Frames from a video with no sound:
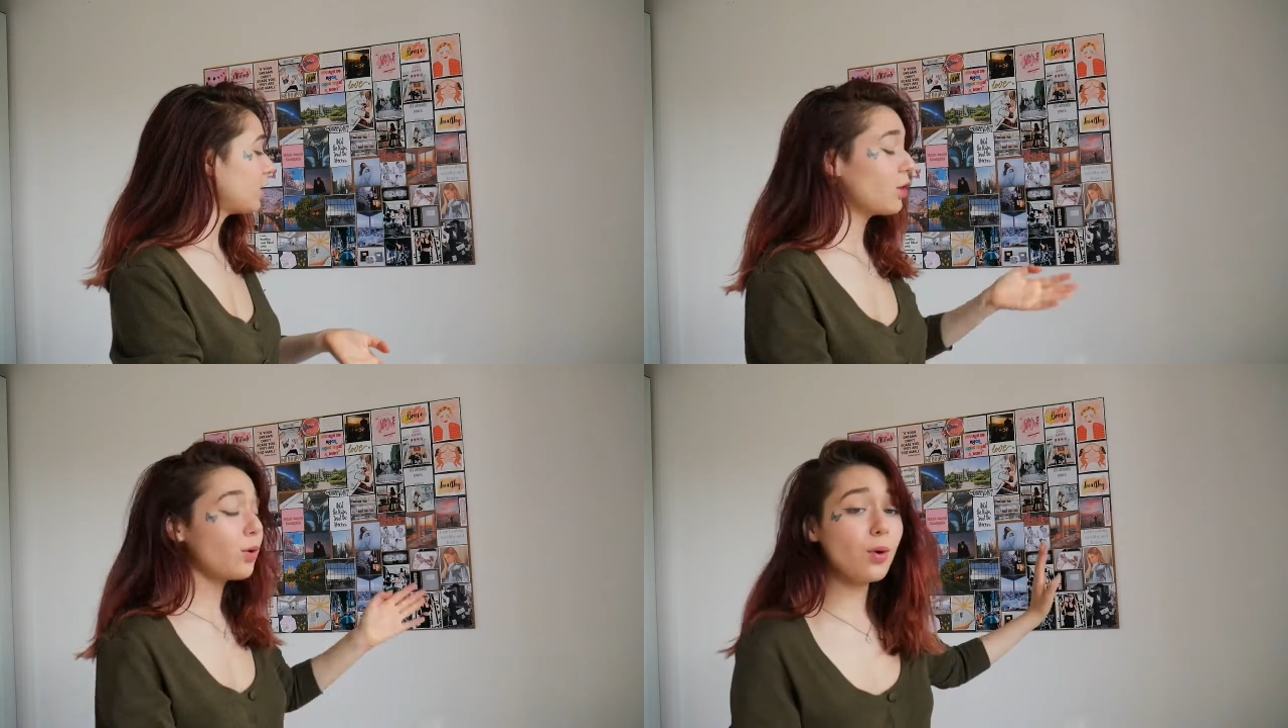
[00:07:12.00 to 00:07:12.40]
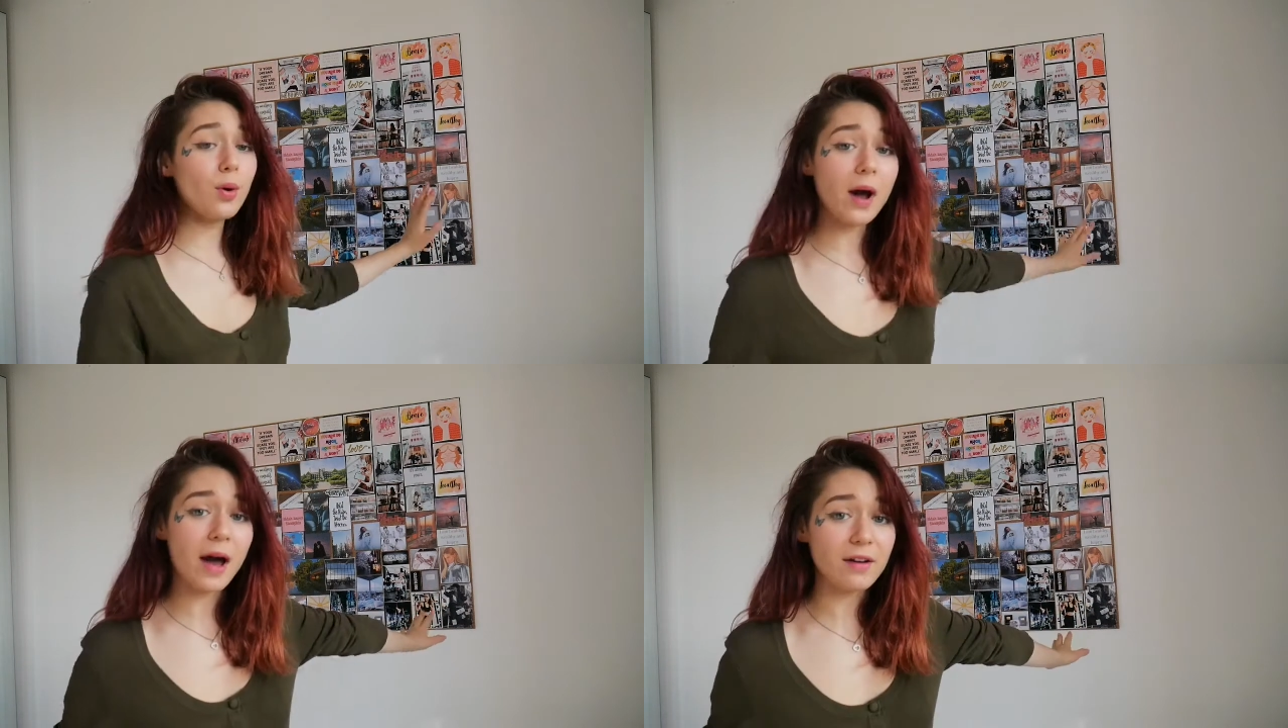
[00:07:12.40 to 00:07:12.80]
You
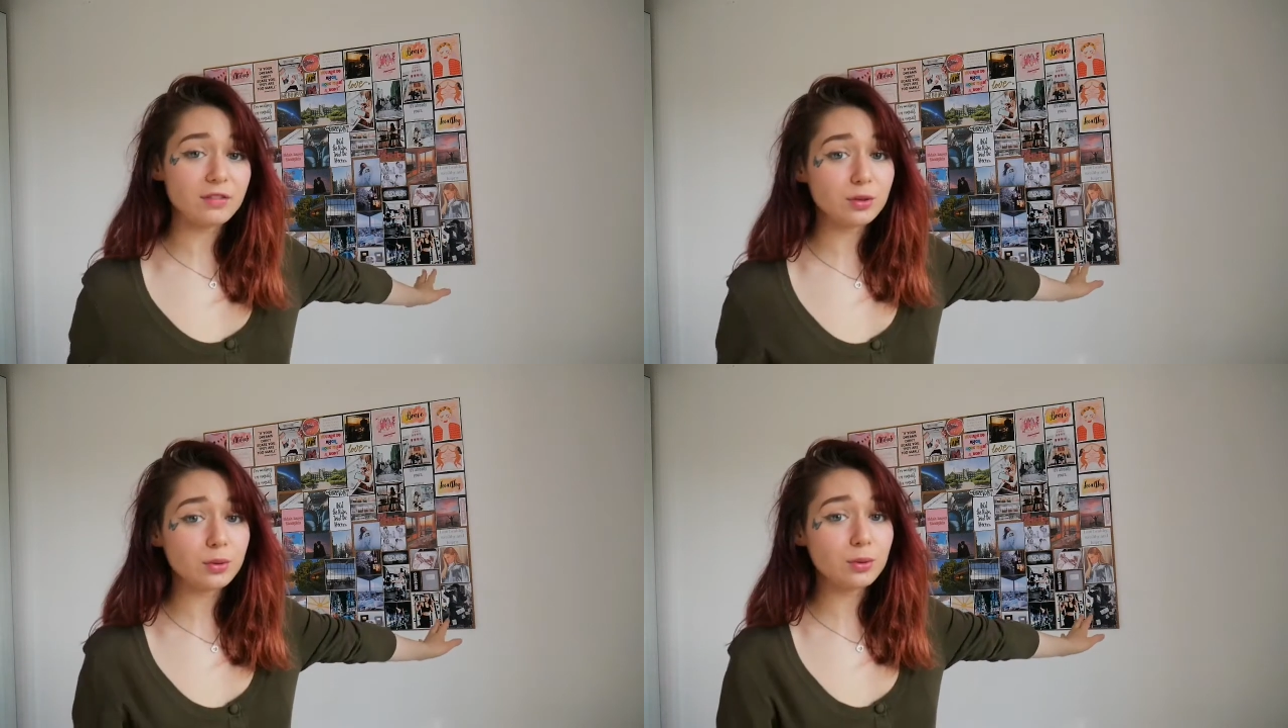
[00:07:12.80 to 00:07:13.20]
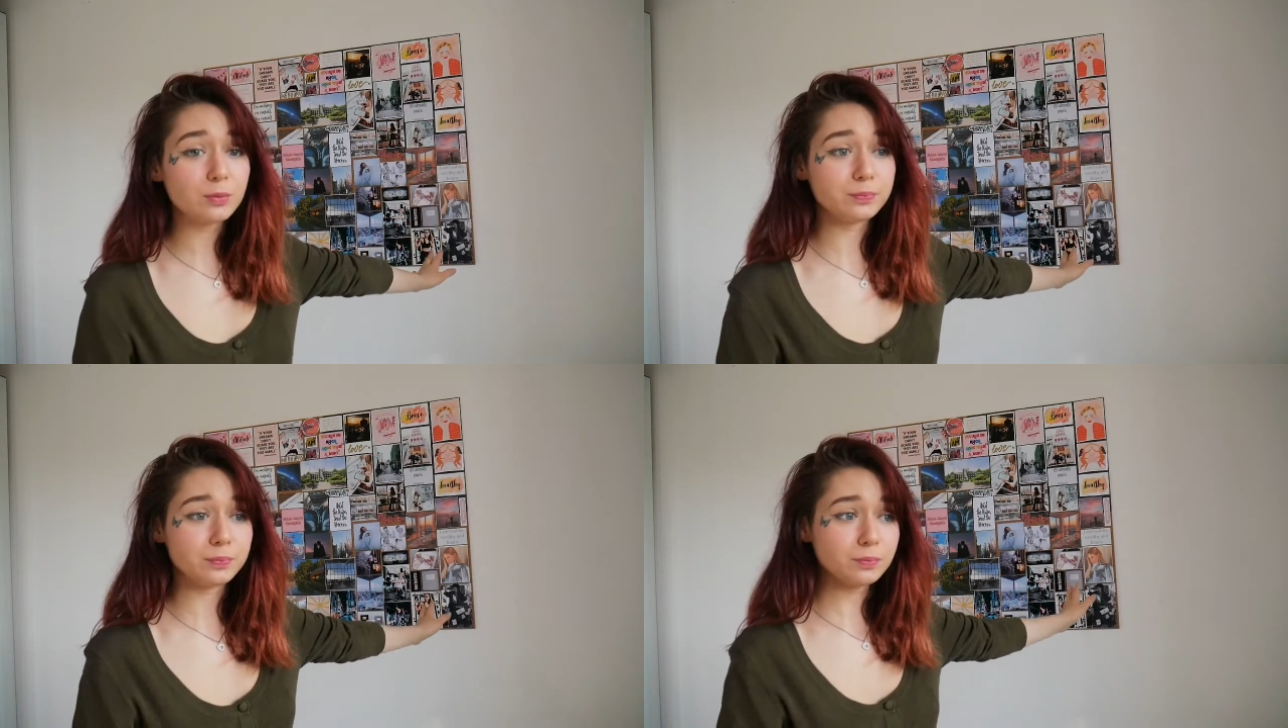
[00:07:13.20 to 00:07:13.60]
have to
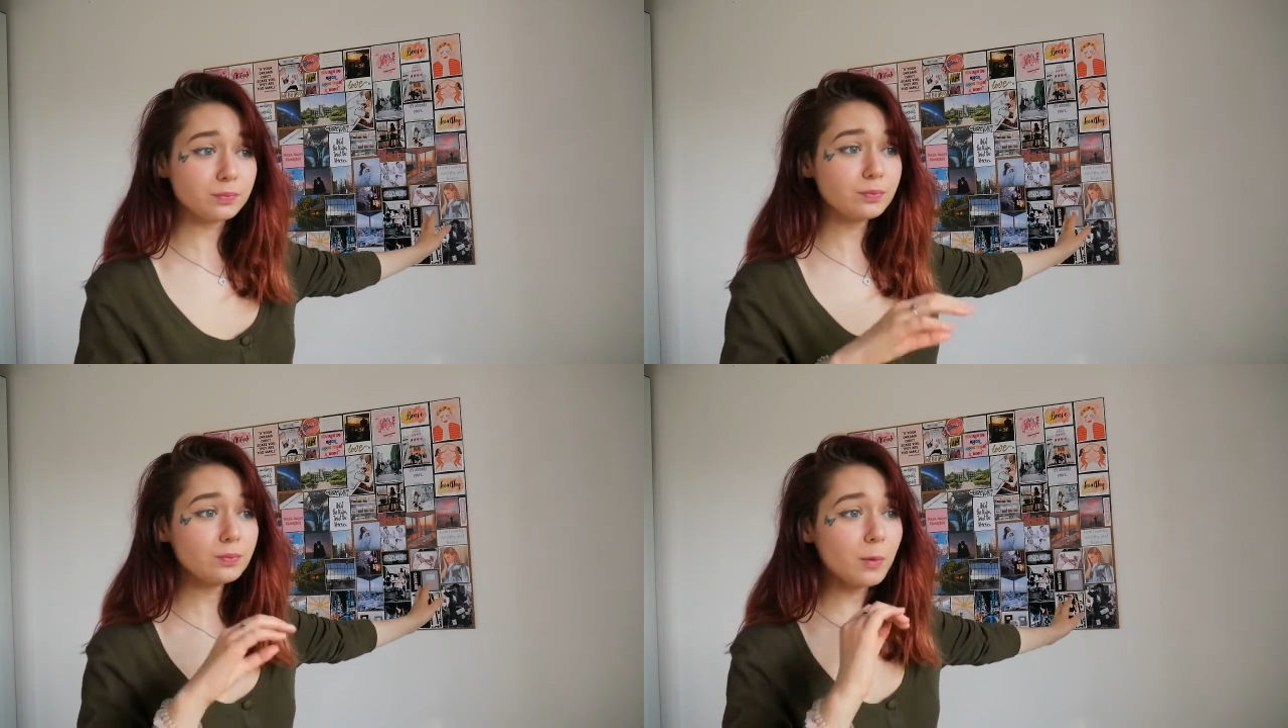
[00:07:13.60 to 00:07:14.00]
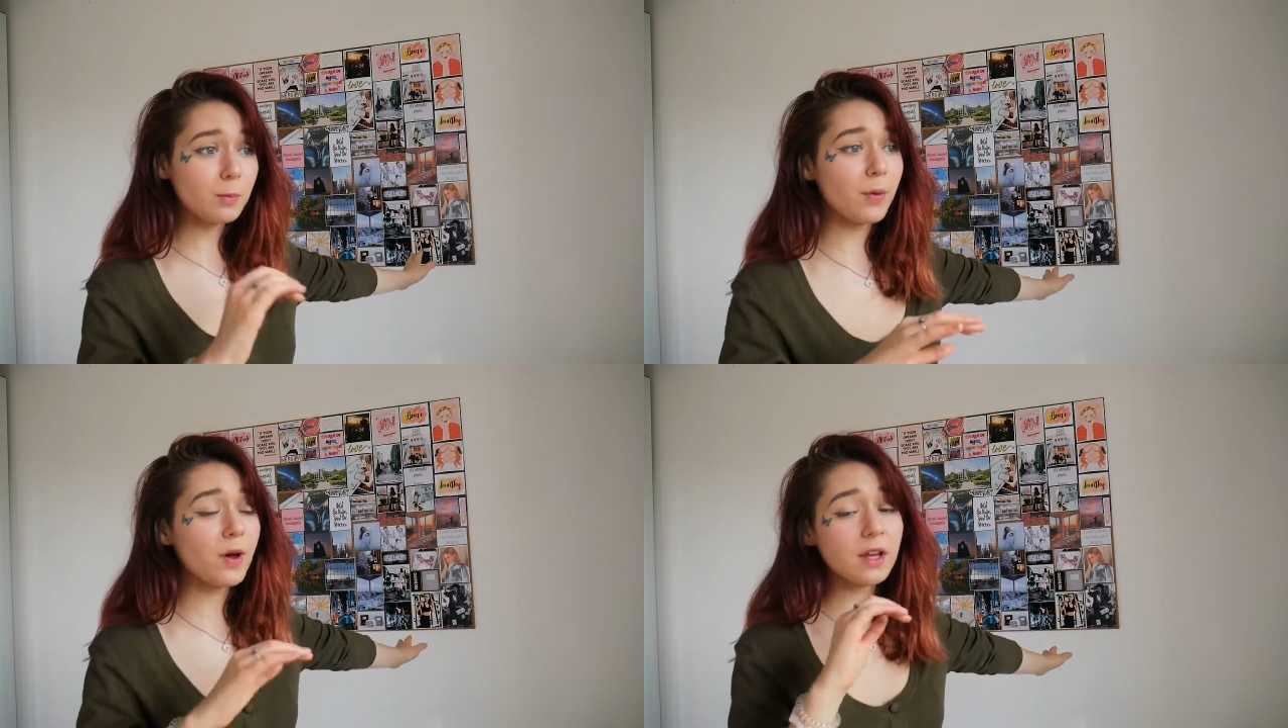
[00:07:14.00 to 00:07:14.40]

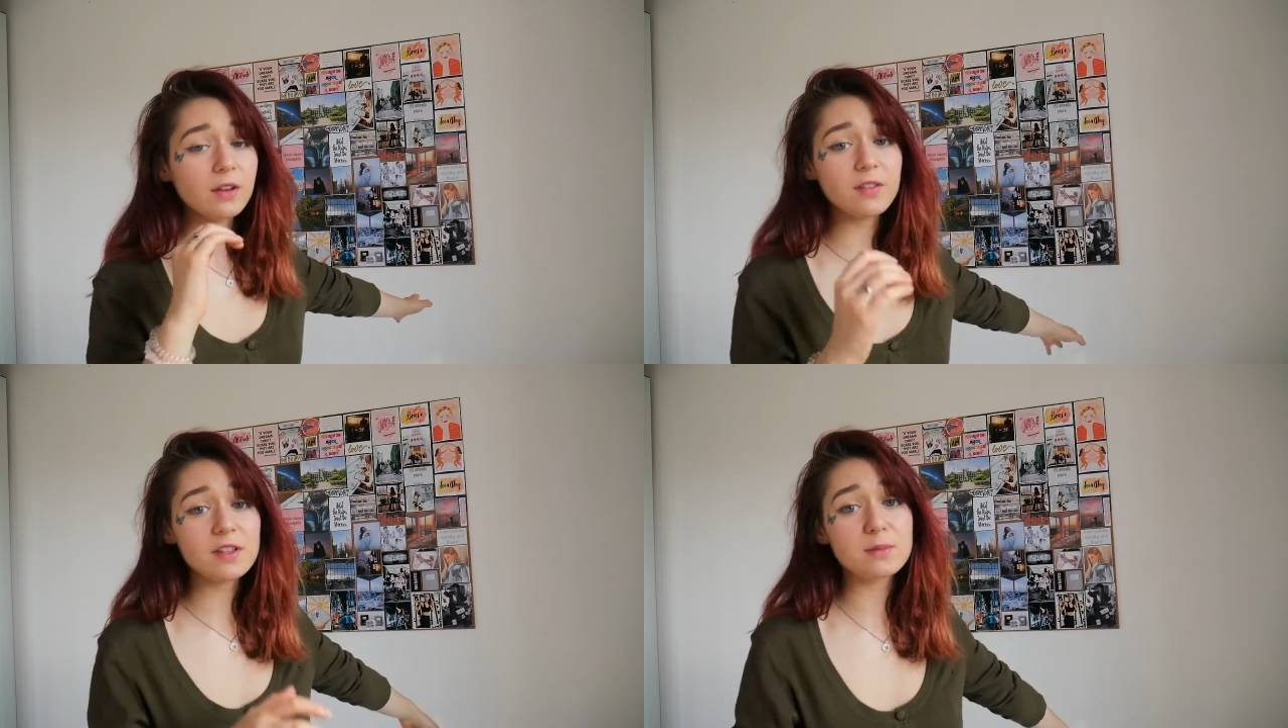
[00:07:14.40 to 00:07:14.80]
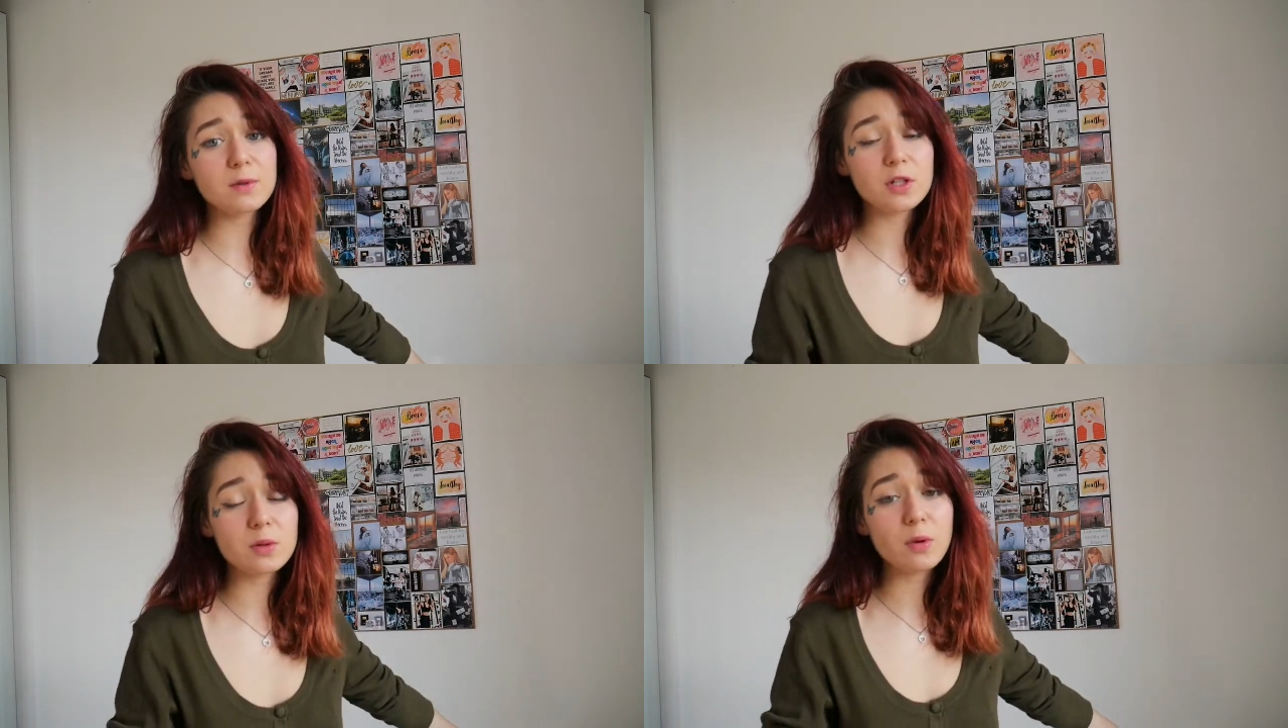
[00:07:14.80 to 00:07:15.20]
put on this
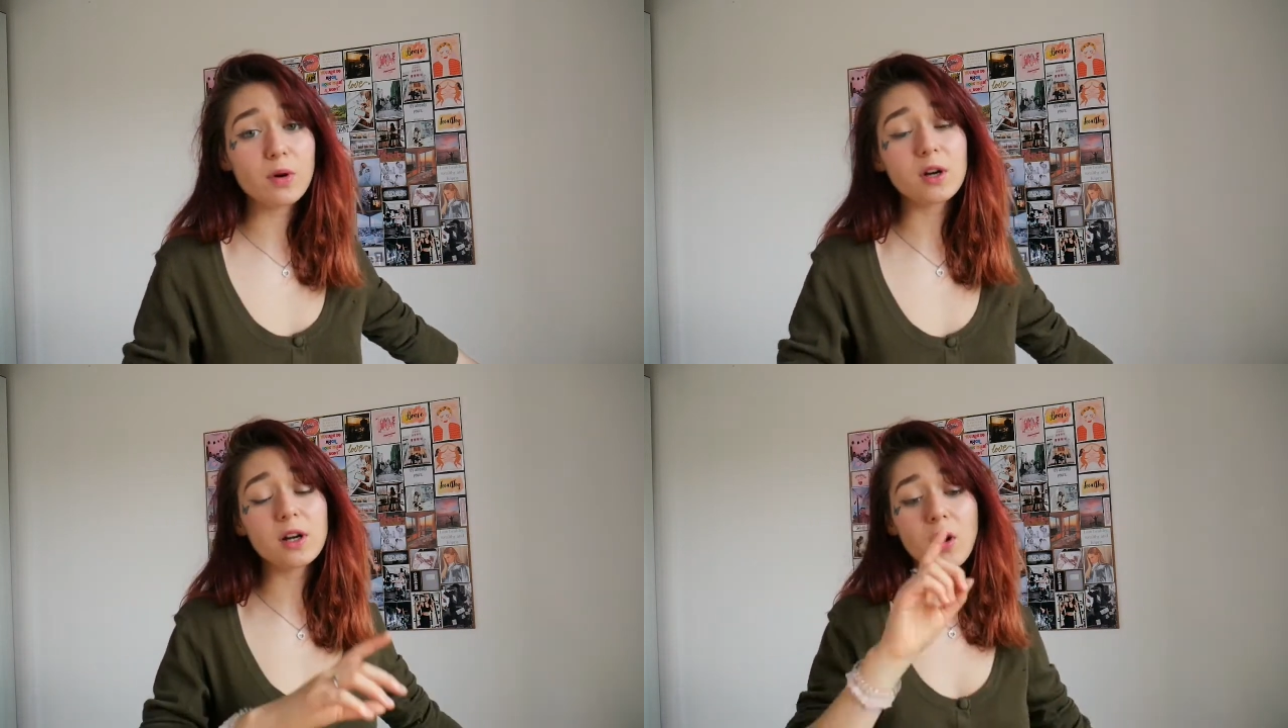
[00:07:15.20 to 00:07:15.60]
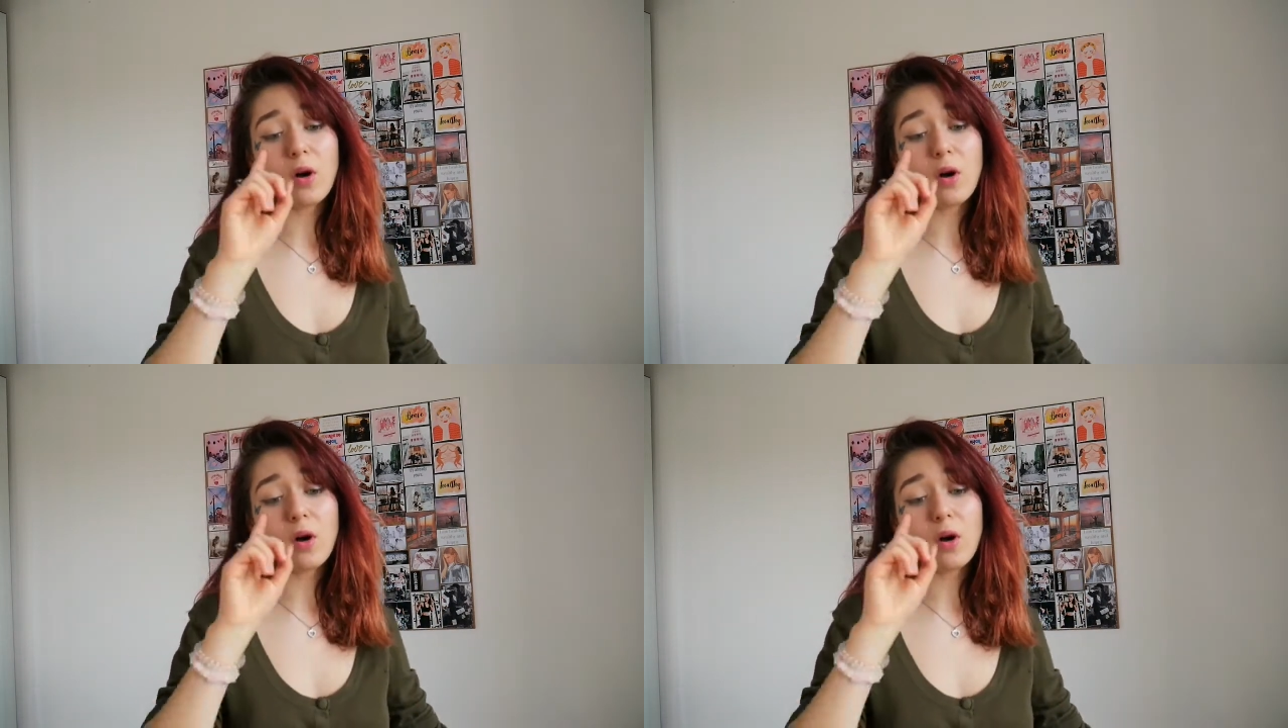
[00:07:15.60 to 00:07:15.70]
vision board